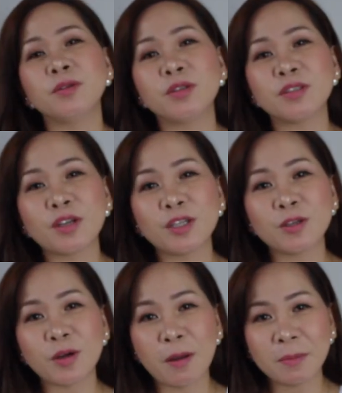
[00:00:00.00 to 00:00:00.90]

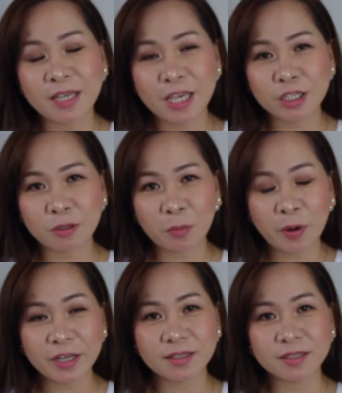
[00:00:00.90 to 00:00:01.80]
start your application
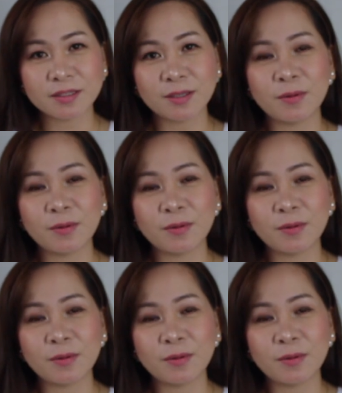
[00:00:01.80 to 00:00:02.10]
process.